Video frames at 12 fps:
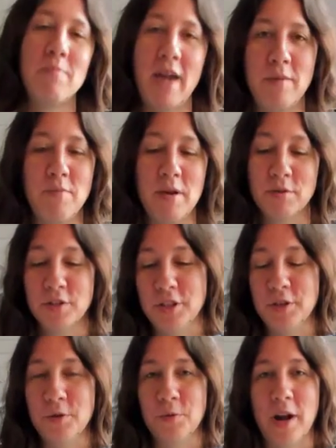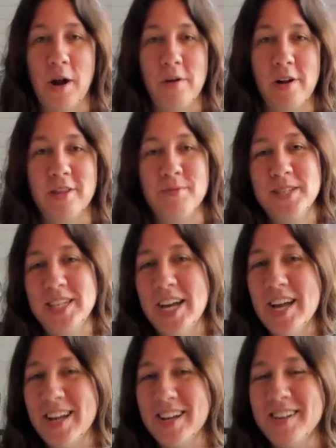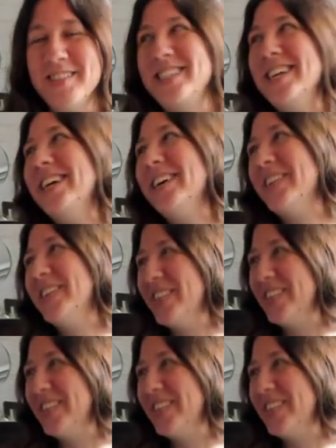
make people do what I want them to do.